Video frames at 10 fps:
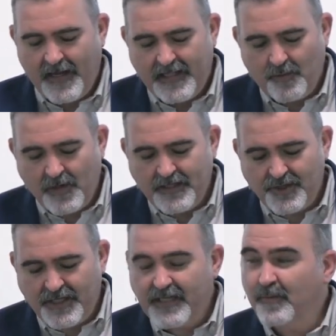and they wanted
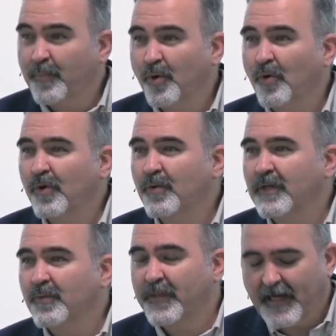to kill Paul
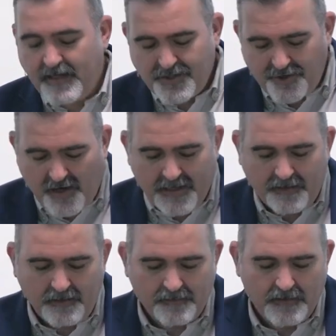without a
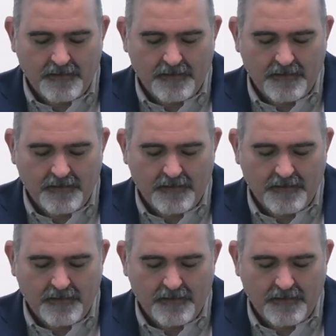trial.